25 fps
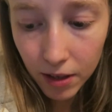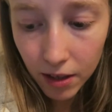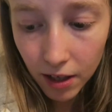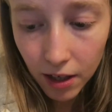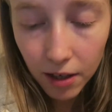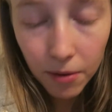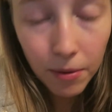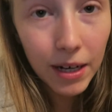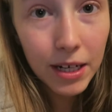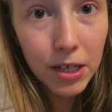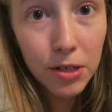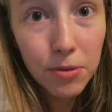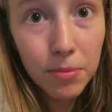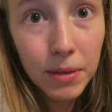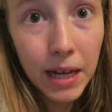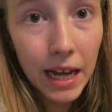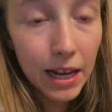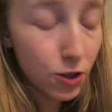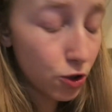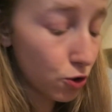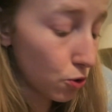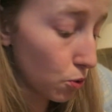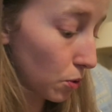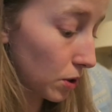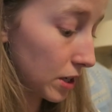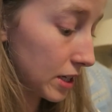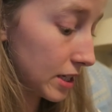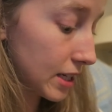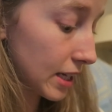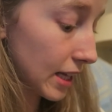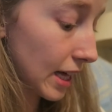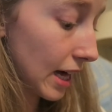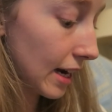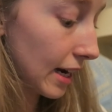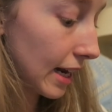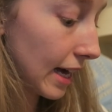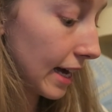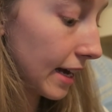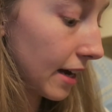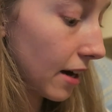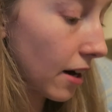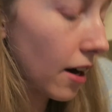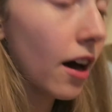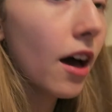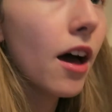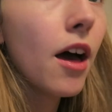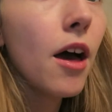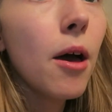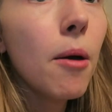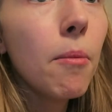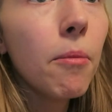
going to end up getting drawn into that later.